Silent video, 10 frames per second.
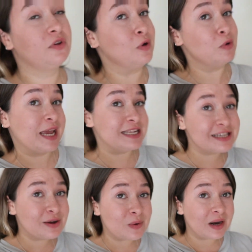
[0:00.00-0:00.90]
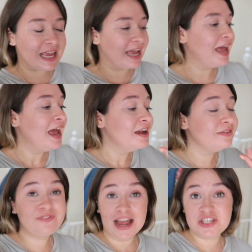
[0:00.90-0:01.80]
the cool kids are calling it,
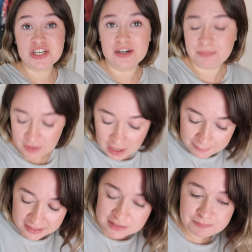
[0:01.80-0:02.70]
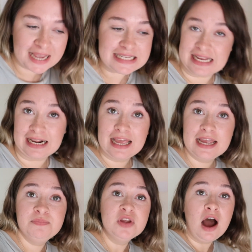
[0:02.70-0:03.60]
fashion. Because
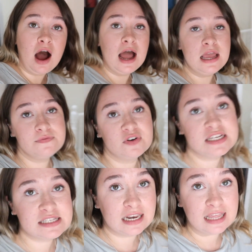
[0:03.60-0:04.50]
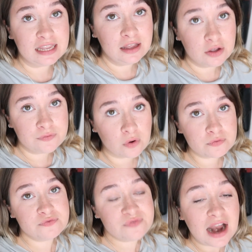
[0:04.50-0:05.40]
basically, I have recently
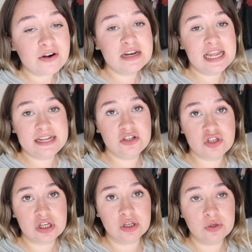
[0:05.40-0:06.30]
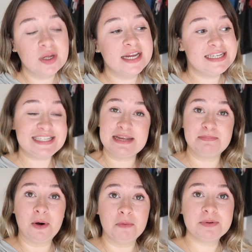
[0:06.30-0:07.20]
got very into
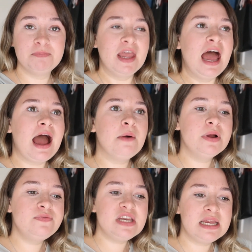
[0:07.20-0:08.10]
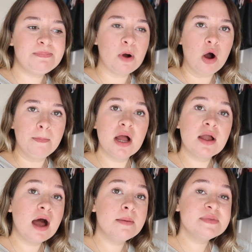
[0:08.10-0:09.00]
Depop, and with Depop
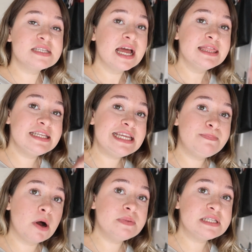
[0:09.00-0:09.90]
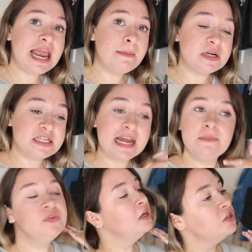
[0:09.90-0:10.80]
comes the Depop
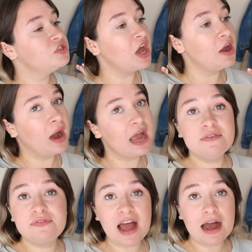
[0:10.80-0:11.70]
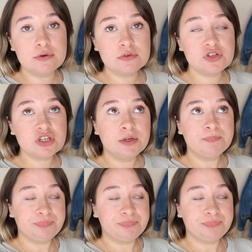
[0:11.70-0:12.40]
celebrity. So I have found